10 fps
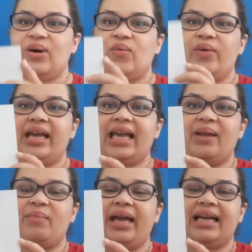we
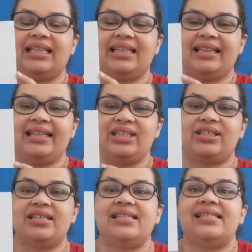can make a
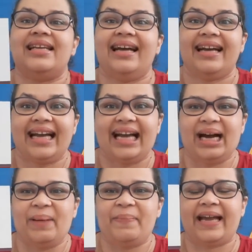delicious
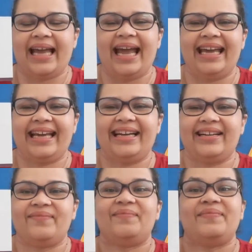cupcake.
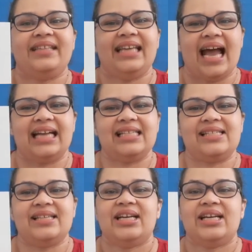Yes.